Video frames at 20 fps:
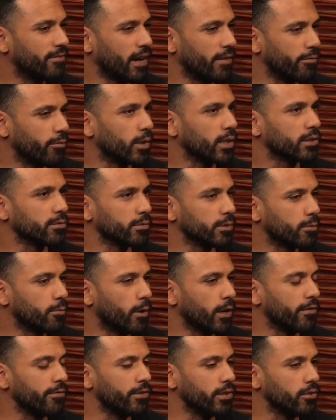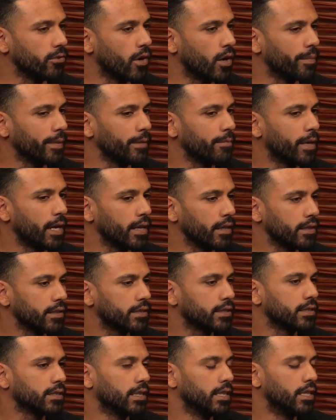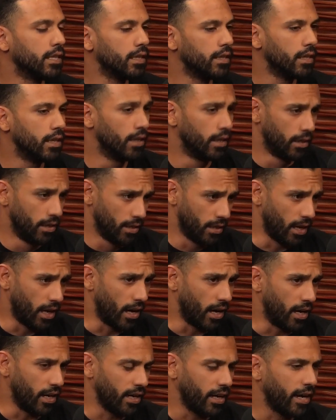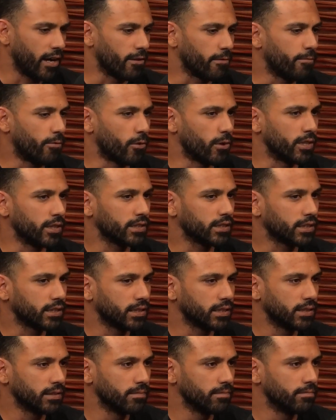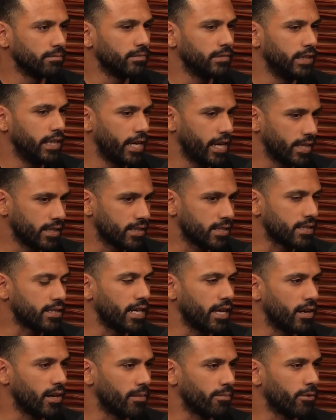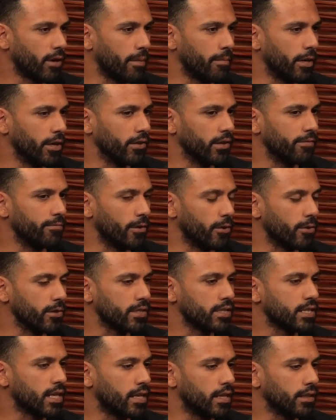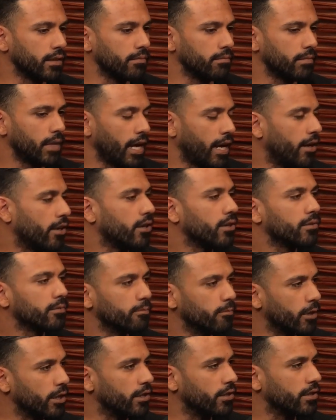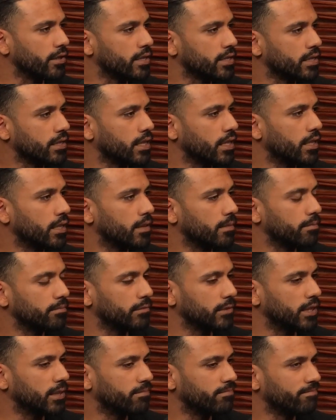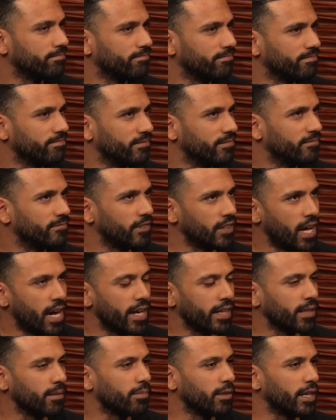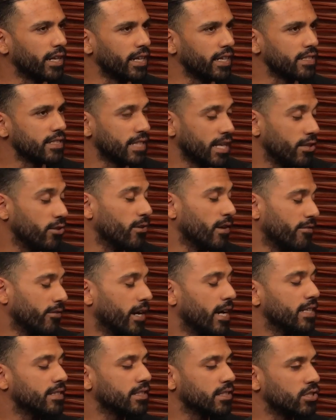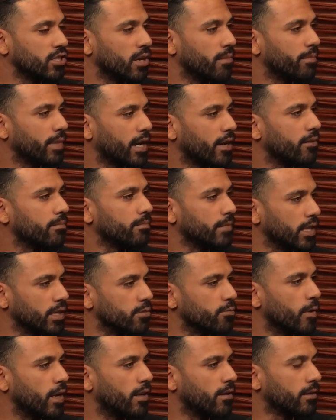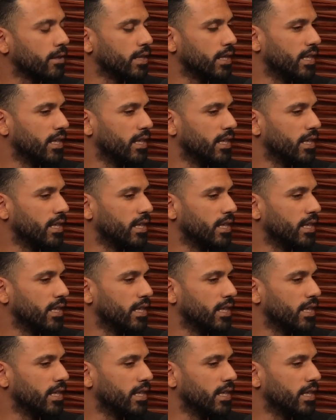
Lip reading: I've worked with quite a few Army pilots. Air Force, yes, they are primarily focused on air, whether it's flying the planes. They do have guys that jump out as well.